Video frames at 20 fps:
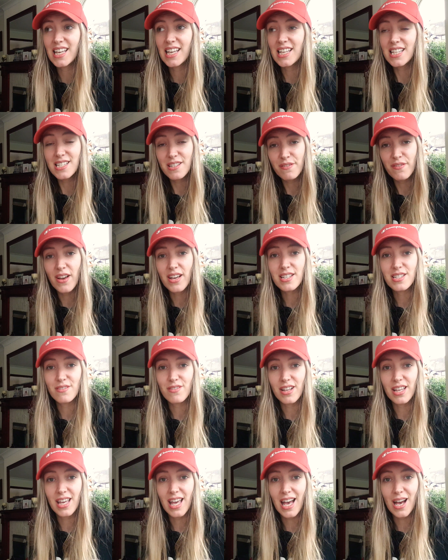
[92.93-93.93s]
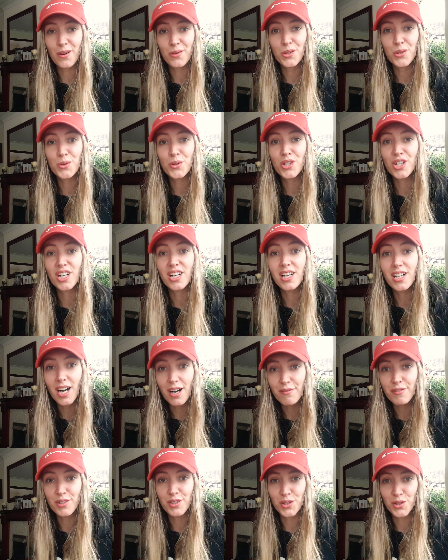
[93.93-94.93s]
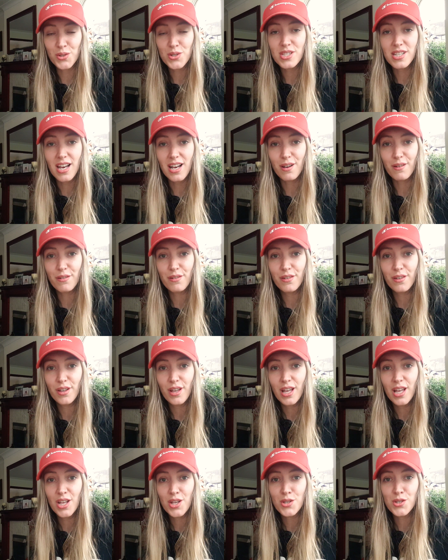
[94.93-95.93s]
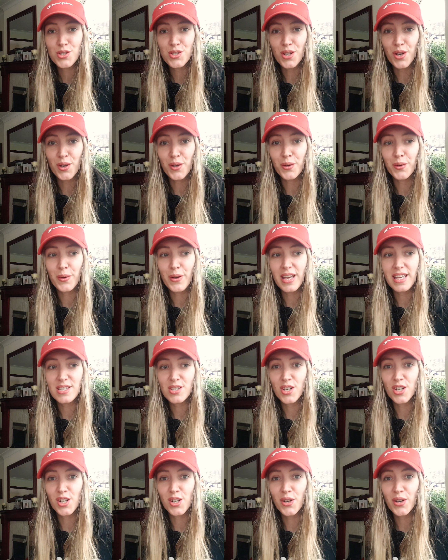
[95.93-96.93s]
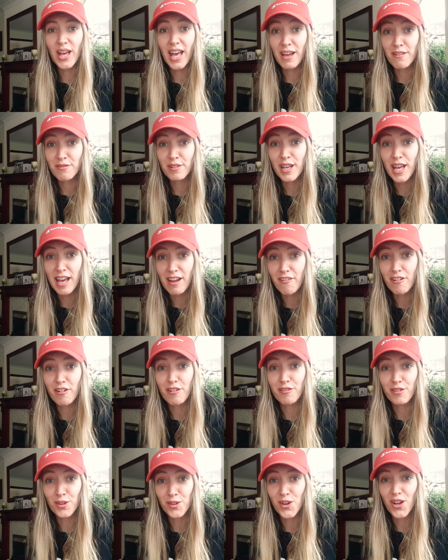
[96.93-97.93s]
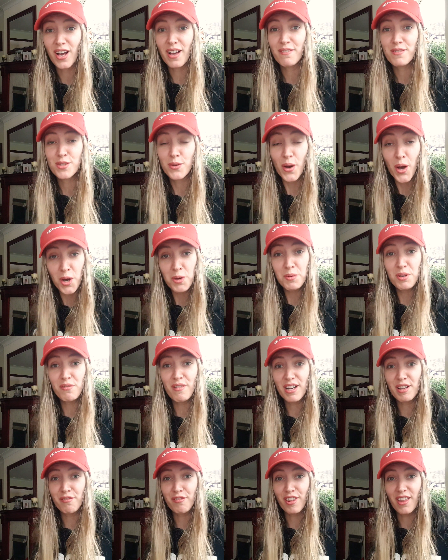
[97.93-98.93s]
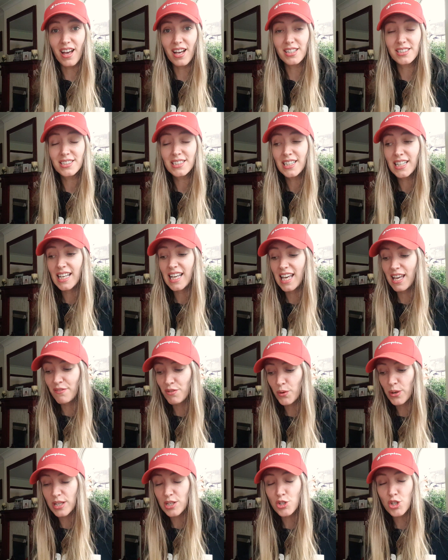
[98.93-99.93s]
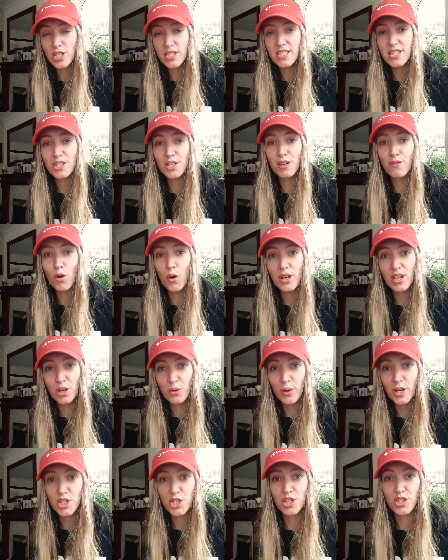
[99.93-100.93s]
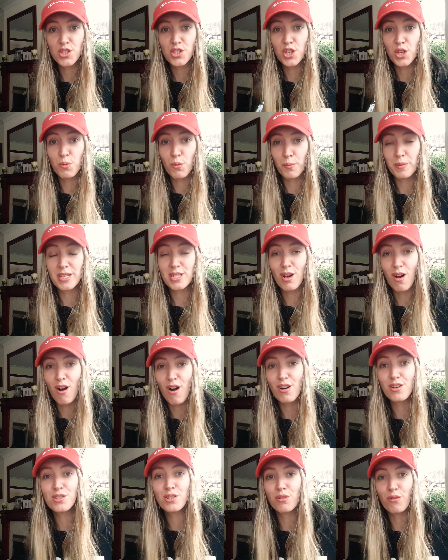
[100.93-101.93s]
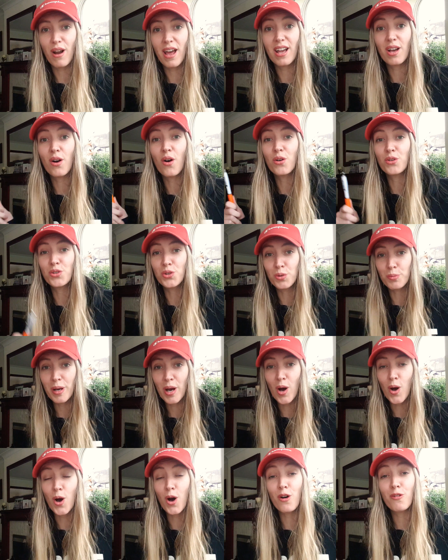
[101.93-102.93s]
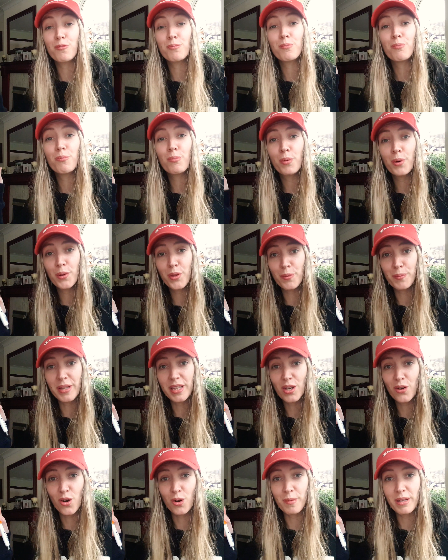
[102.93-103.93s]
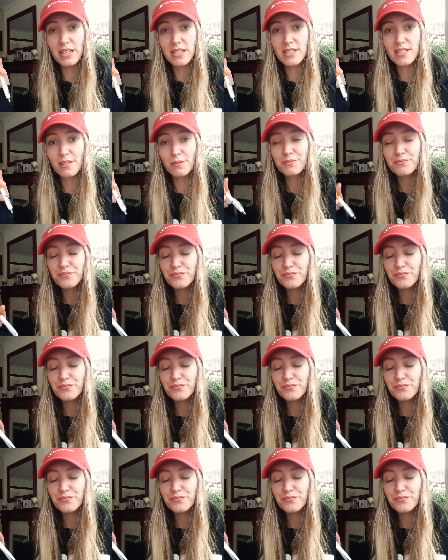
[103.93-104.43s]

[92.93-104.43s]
is effectively how you can govern yourself so it's going to look at every area of your life. So I hope you're ready for that. If you're interested and you've got any questions that you want me to ask Greg on your behalf, put them in the comments